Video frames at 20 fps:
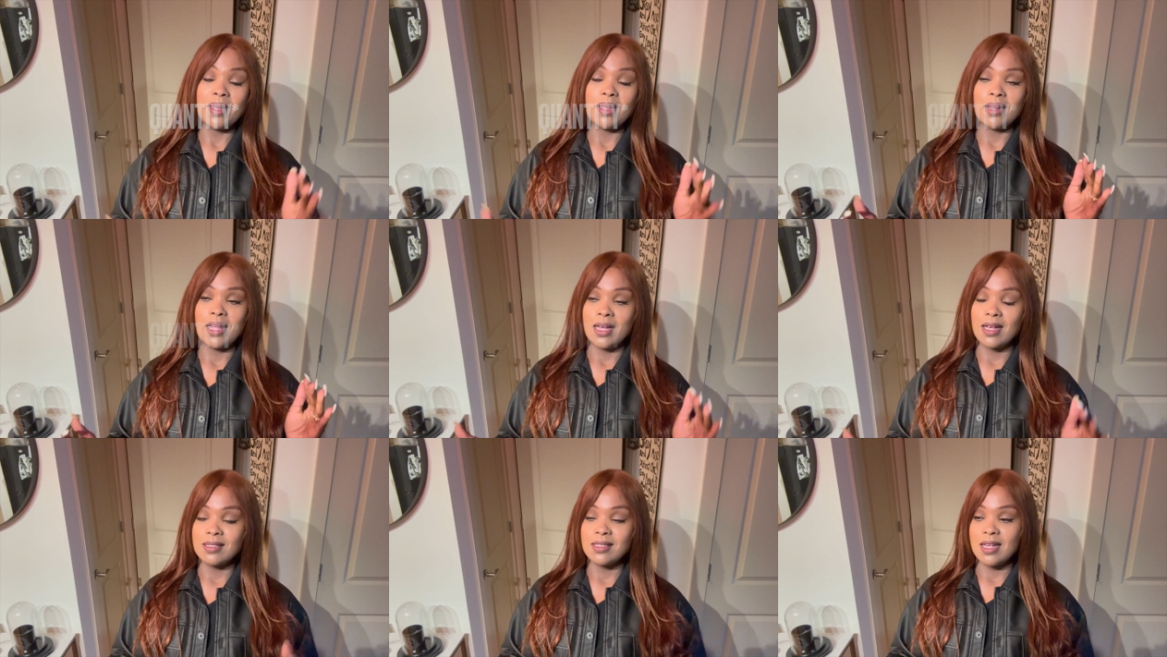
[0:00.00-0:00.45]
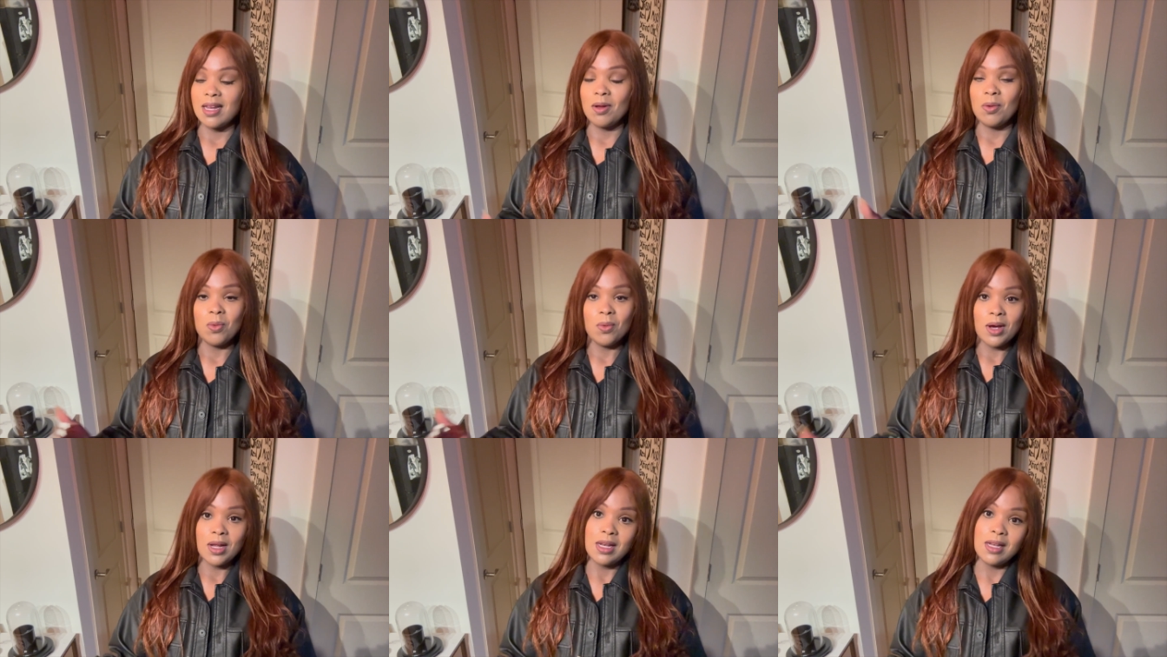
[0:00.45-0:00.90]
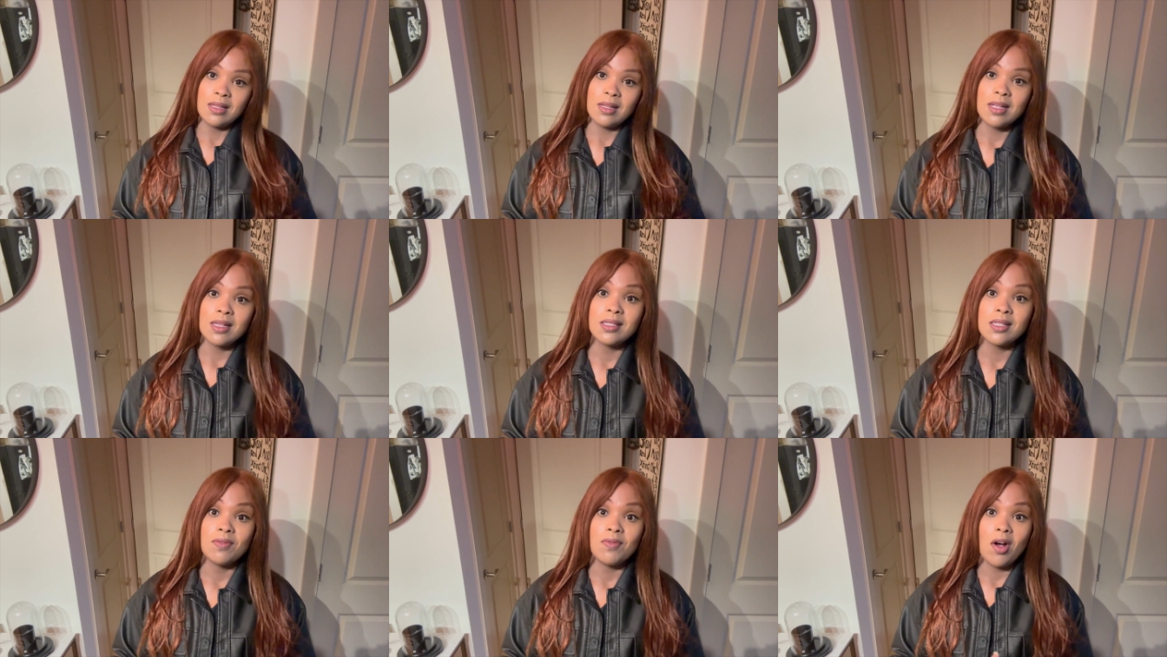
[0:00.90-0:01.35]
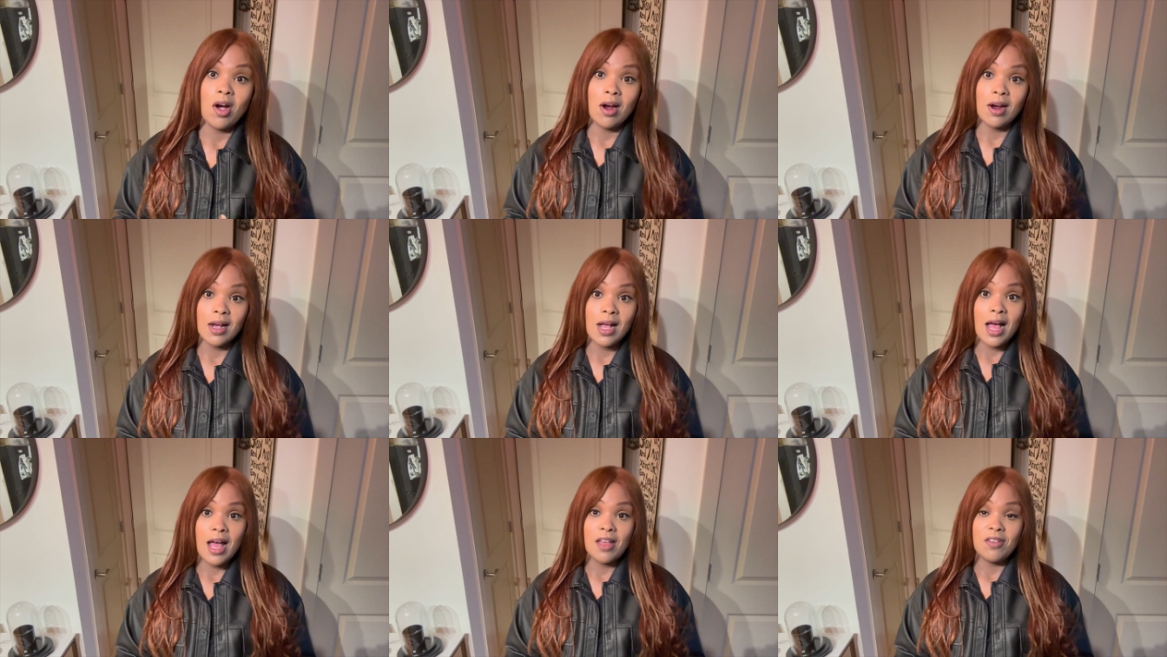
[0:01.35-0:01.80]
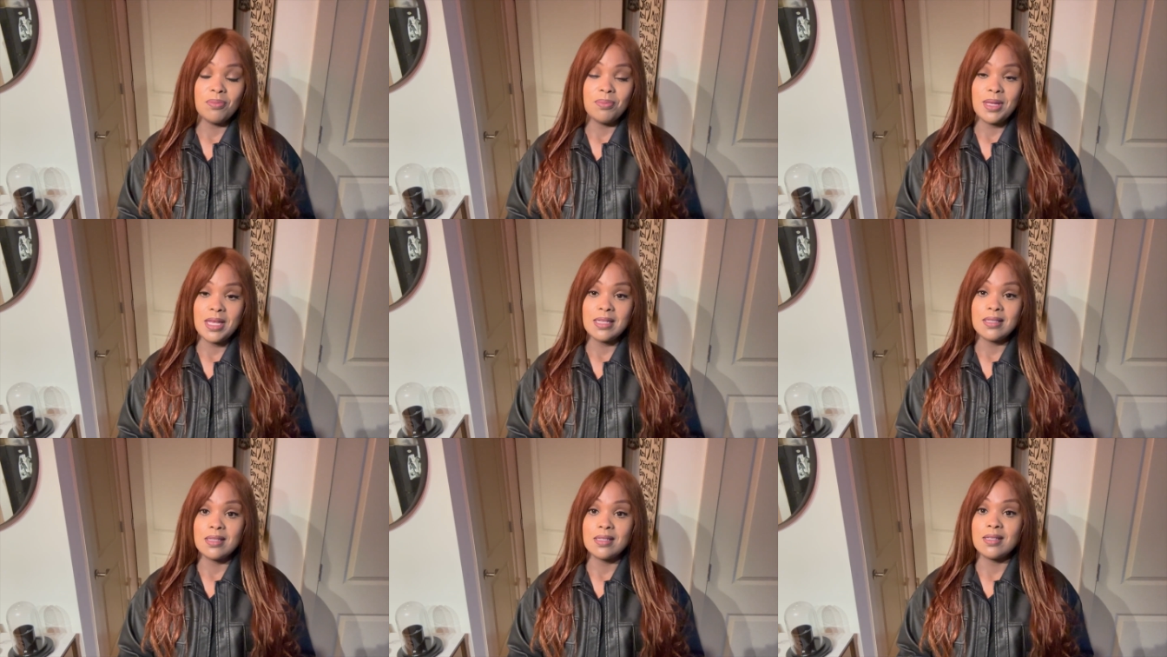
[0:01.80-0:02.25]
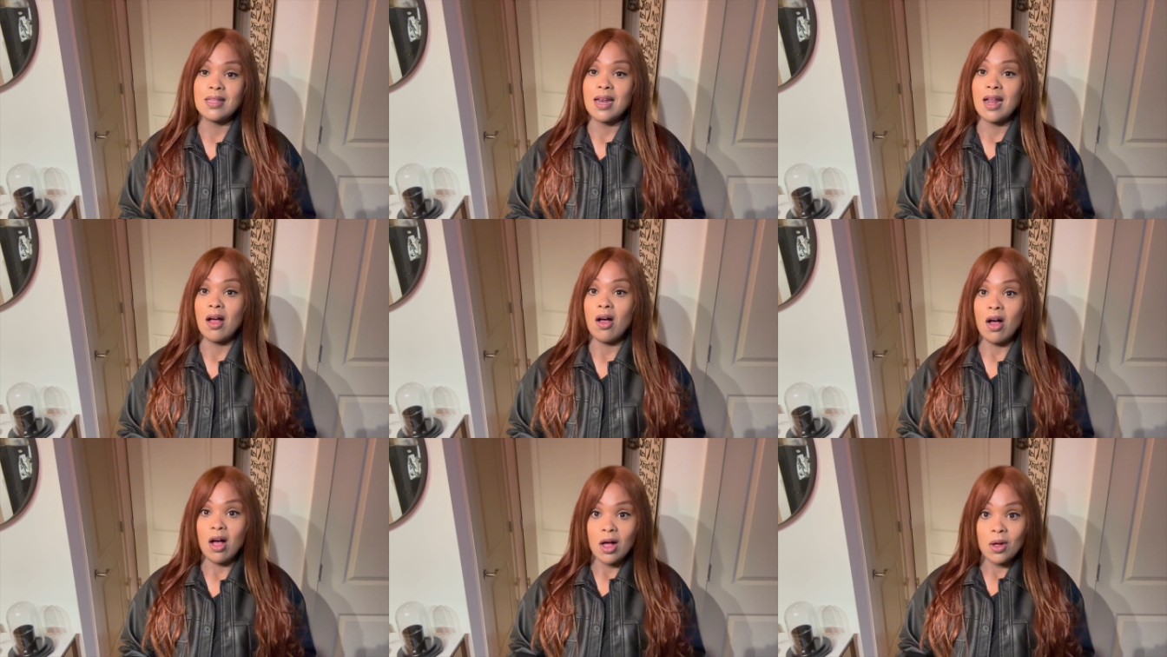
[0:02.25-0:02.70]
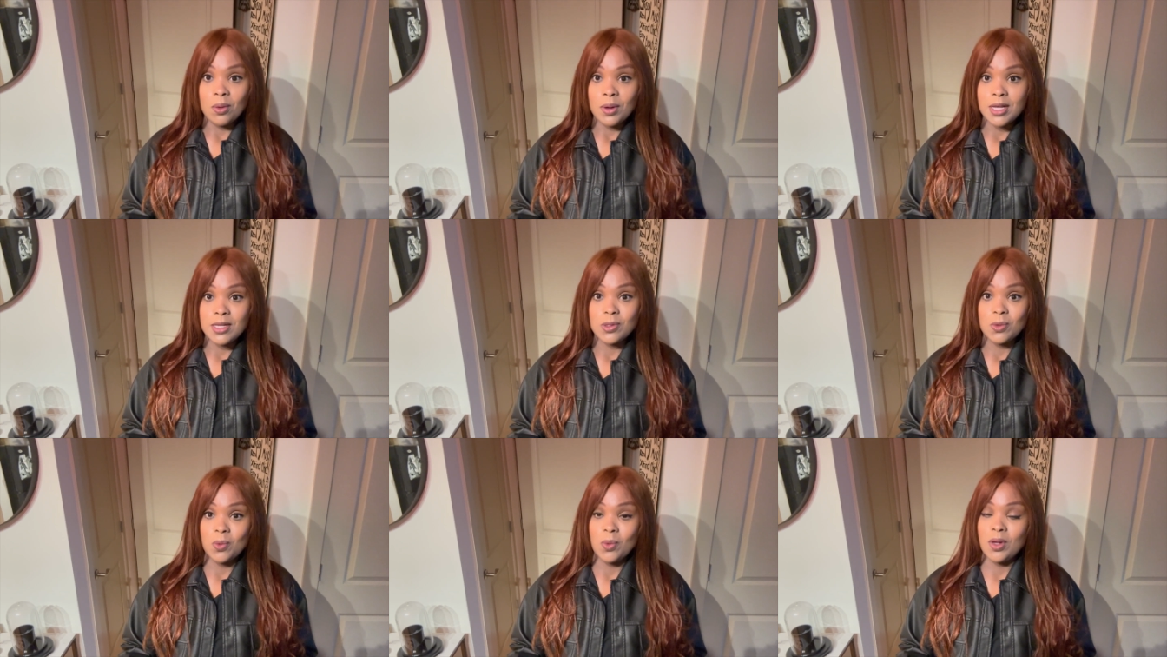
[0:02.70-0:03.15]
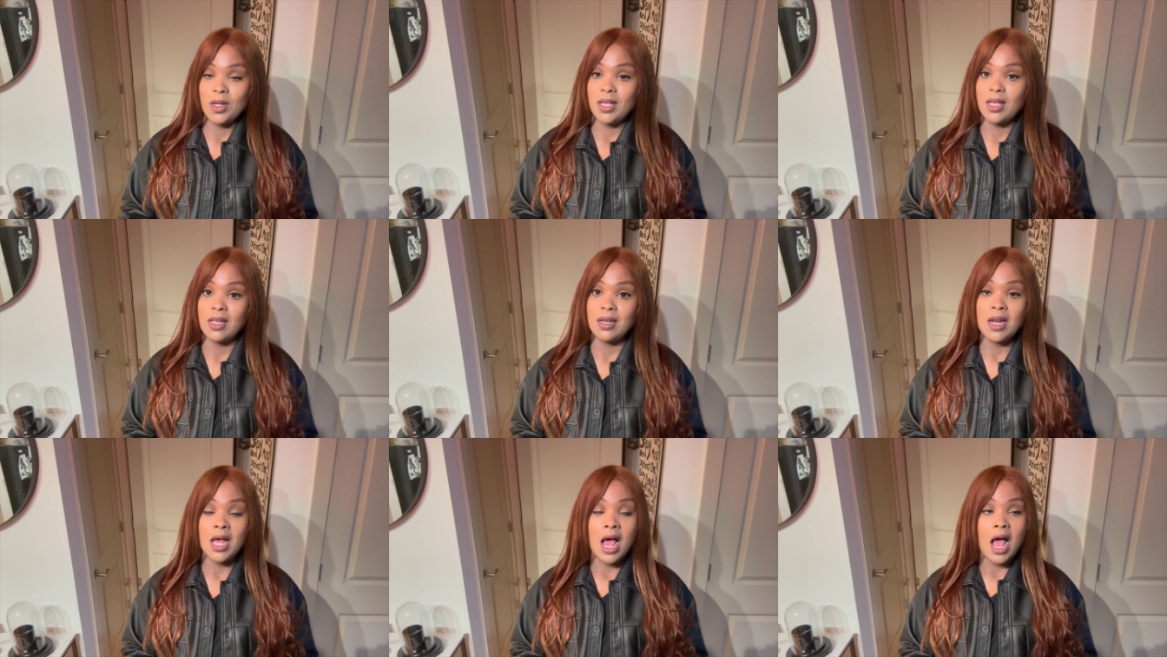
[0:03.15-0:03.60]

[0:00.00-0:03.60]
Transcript: like I said, a running list of archive pieces that I always want.